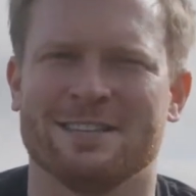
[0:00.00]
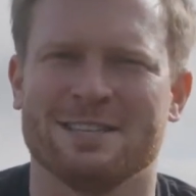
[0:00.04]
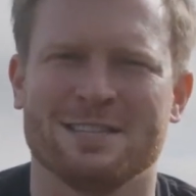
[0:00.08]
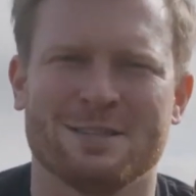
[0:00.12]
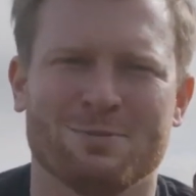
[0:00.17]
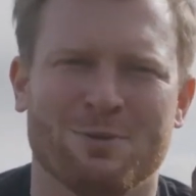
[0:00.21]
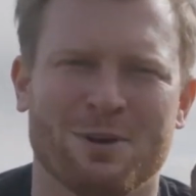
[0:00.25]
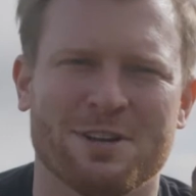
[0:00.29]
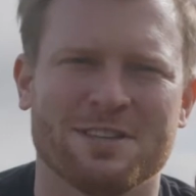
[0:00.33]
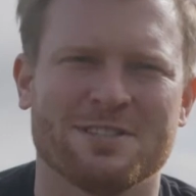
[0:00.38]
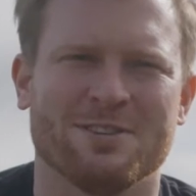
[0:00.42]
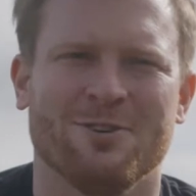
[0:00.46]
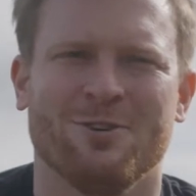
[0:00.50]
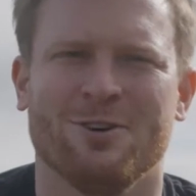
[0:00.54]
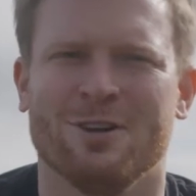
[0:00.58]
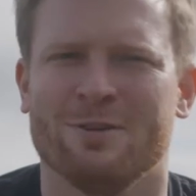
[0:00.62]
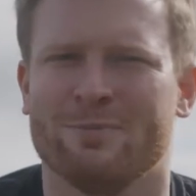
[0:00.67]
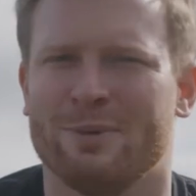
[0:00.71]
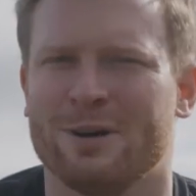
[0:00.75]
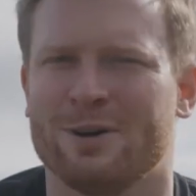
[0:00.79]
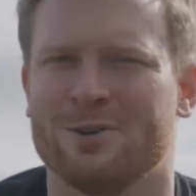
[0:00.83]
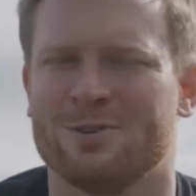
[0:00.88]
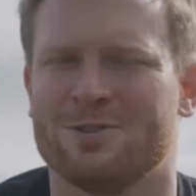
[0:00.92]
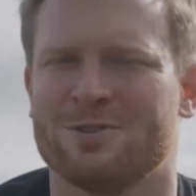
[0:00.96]
This is what it's all
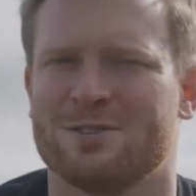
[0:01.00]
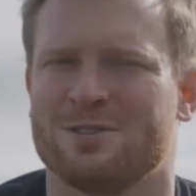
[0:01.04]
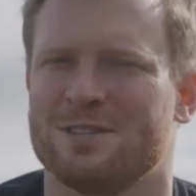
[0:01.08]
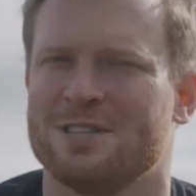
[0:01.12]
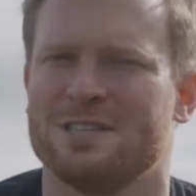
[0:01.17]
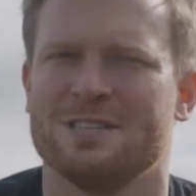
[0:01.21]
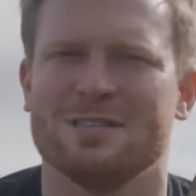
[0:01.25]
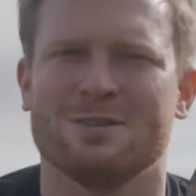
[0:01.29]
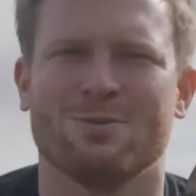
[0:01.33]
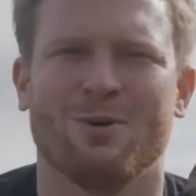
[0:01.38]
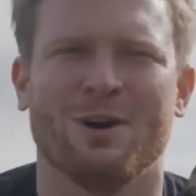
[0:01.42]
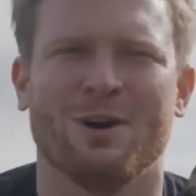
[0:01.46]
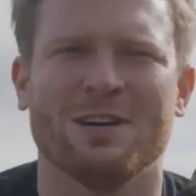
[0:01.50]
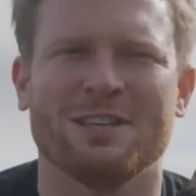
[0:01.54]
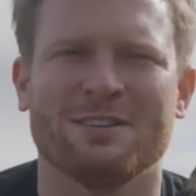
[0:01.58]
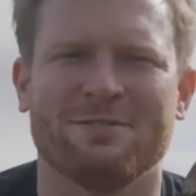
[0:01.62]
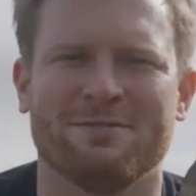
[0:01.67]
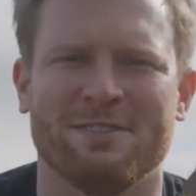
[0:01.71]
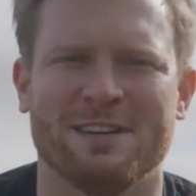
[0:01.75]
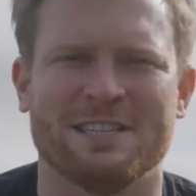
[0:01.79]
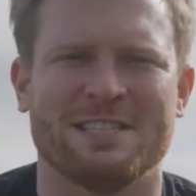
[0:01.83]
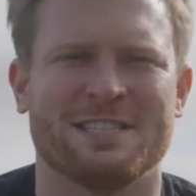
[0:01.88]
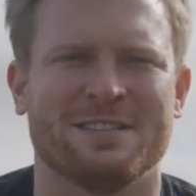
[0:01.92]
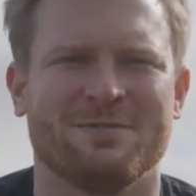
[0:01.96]
about. This is why the
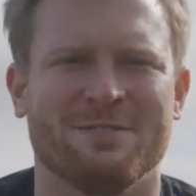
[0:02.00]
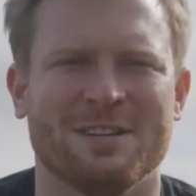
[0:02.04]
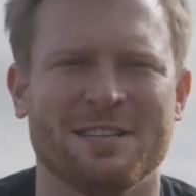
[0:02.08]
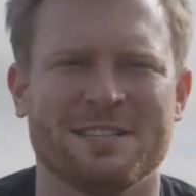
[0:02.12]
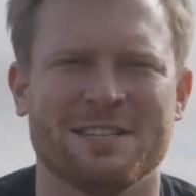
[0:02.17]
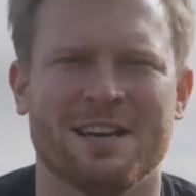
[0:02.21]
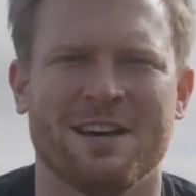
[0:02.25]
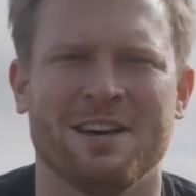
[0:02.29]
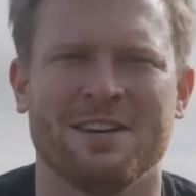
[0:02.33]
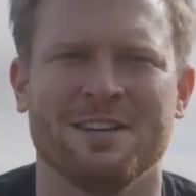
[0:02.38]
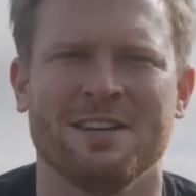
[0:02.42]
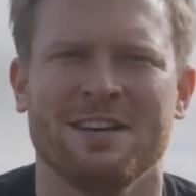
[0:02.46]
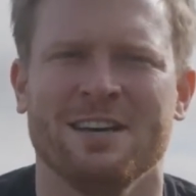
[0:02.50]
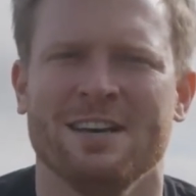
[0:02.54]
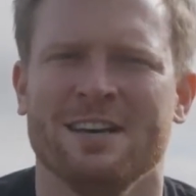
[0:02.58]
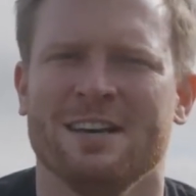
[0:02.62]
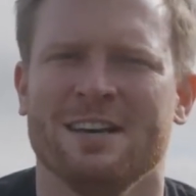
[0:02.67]
festival is on.